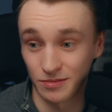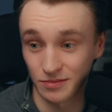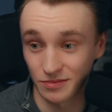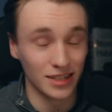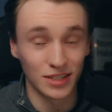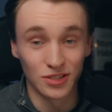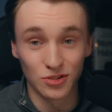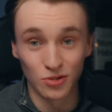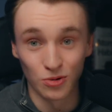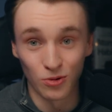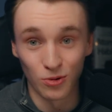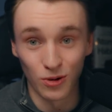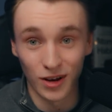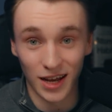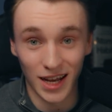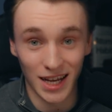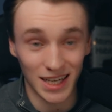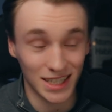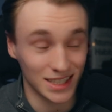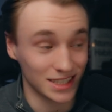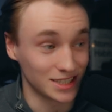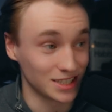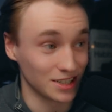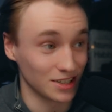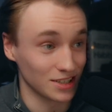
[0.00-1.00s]
This tool
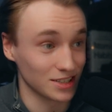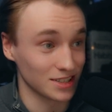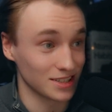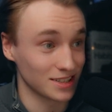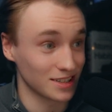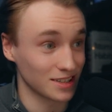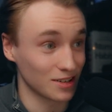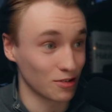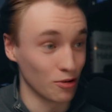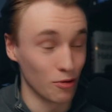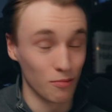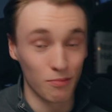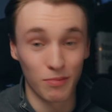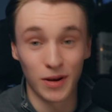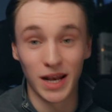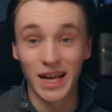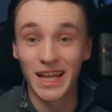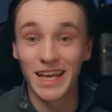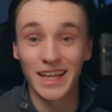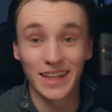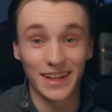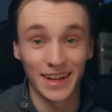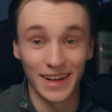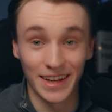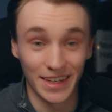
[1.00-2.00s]
has just
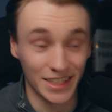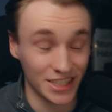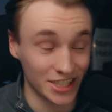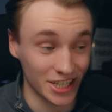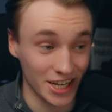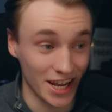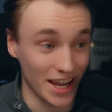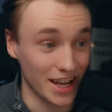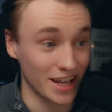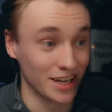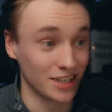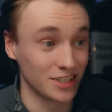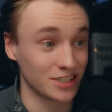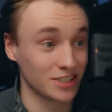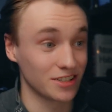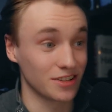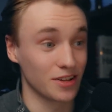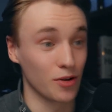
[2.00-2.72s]
completely changed